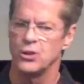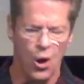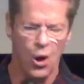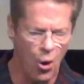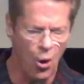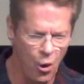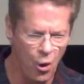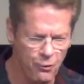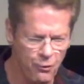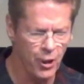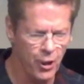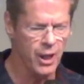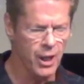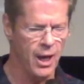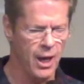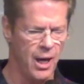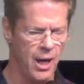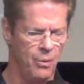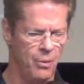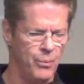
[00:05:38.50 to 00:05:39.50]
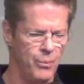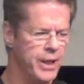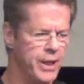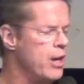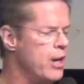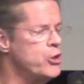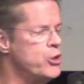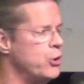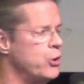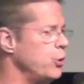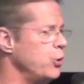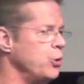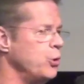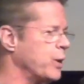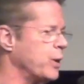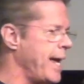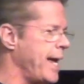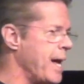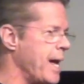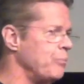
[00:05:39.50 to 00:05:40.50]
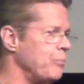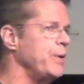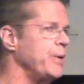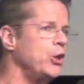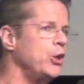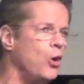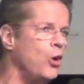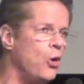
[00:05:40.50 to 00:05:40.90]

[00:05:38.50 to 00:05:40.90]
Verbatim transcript: to overcome because you, you can't be an